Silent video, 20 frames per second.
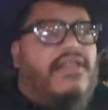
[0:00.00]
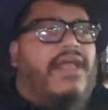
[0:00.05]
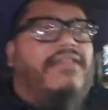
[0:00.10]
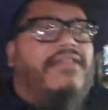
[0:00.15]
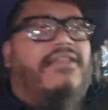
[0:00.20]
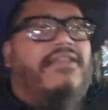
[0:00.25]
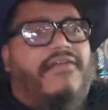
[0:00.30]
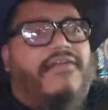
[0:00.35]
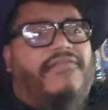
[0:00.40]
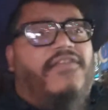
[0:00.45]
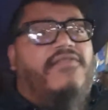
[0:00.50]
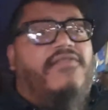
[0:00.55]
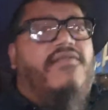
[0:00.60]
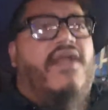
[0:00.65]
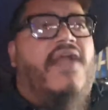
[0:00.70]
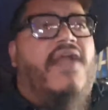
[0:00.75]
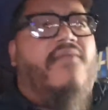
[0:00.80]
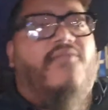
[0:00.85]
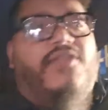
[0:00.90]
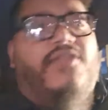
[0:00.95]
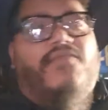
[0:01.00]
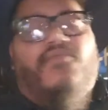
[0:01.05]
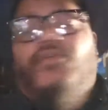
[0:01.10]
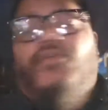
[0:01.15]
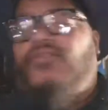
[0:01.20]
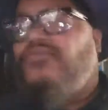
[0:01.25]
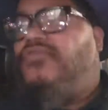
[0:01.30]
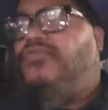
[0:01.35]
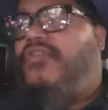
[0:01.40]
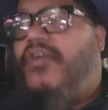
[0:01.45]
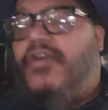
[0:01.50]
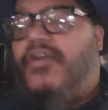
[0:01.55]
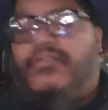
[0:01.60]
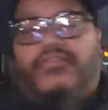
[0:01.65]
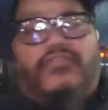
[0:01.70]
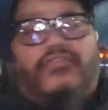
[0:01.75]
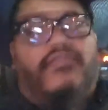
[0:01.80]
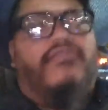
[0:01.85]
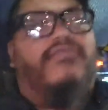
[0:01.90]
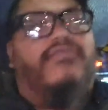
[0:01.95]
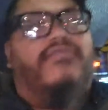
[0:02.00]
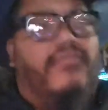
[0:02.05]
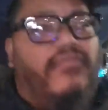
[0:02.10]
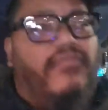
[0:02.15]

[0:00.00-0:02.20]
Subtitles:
I love you, and we will talk soon,